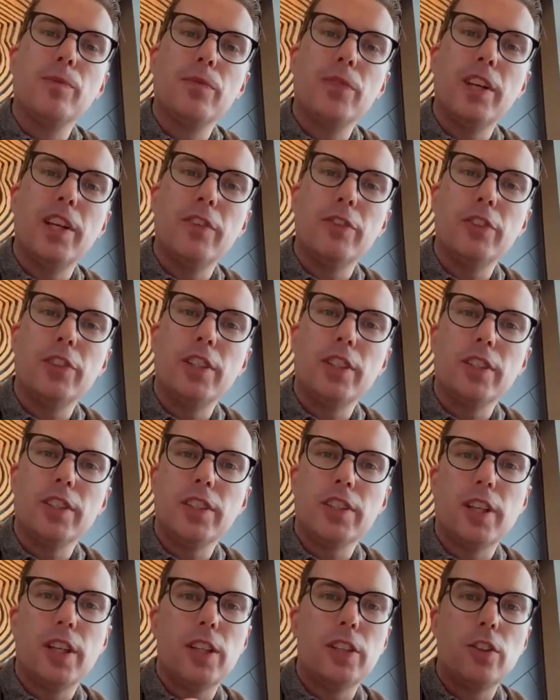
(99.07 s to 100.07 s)
than if you take
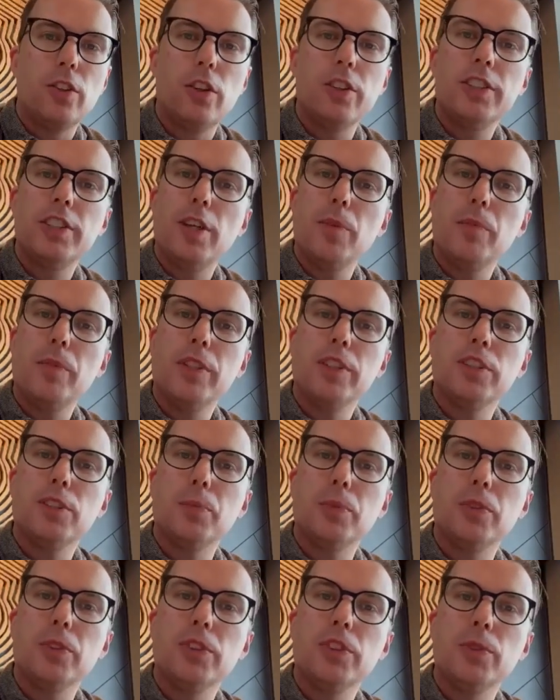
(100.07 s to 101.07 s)
this kind of content-based
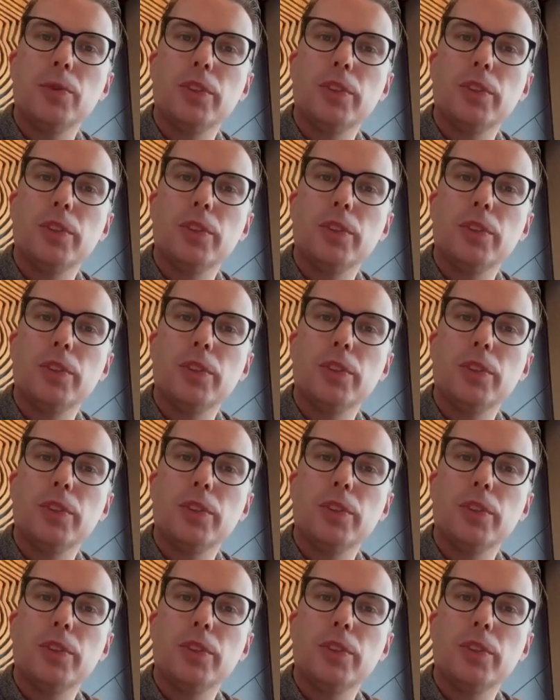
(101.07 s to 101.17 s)
approach,